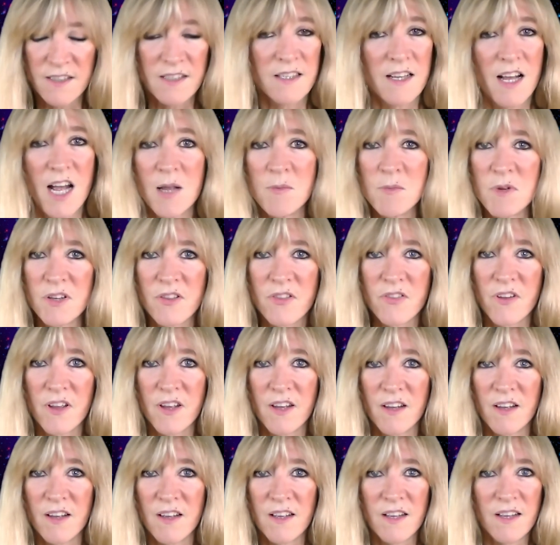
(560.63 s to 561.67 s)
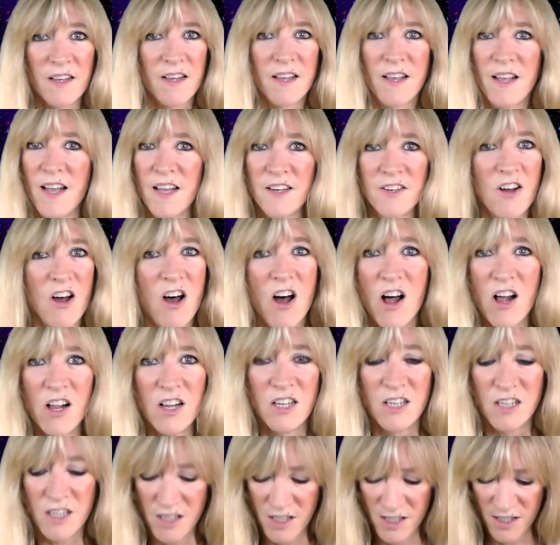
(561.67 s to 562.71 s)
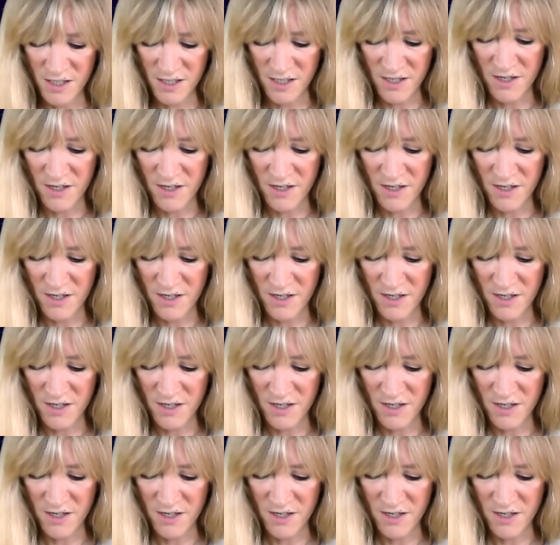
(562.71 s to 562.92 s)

climate thing at all.